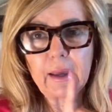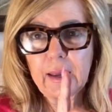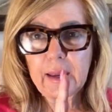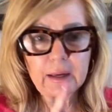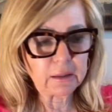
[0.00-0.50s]

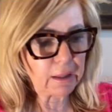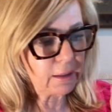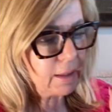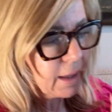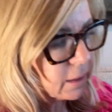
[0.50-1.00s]
and
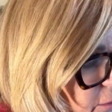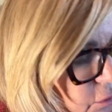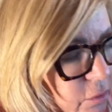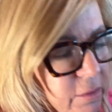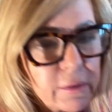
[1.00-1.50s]
again,
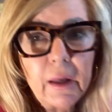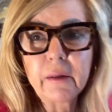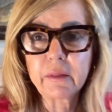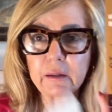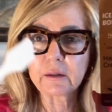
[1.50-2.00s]
use
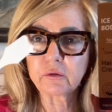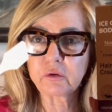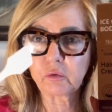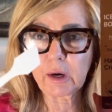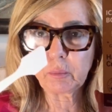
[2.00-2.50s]
the little
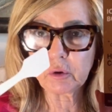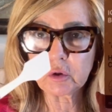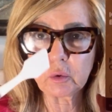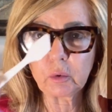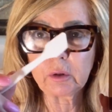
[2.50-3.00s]
scraper
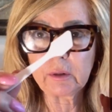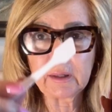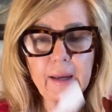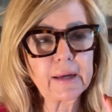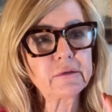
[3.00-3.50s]
tool
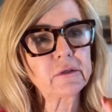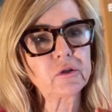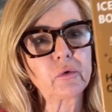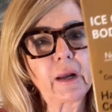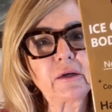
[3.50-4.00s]
as the
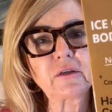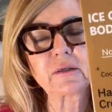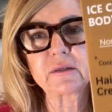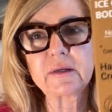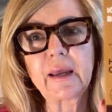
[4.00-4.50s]

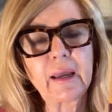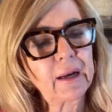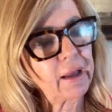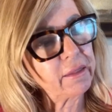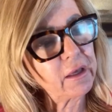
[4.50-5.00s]
directions say,
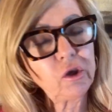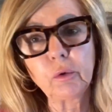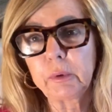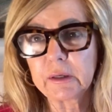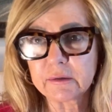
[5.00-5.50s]
and I think you'll
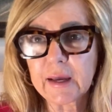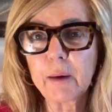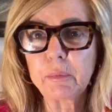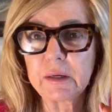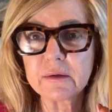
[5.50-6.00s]
be as
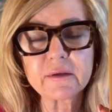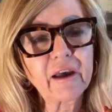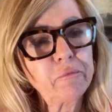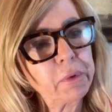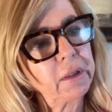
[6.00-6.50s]
happy as
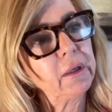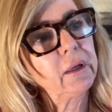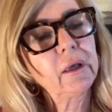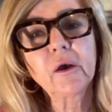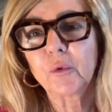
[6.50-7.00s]
I've been
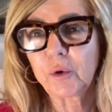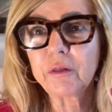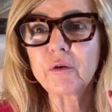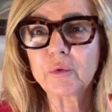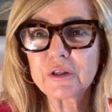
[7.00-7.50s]

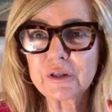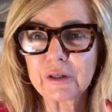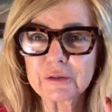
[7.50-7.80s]
with the result.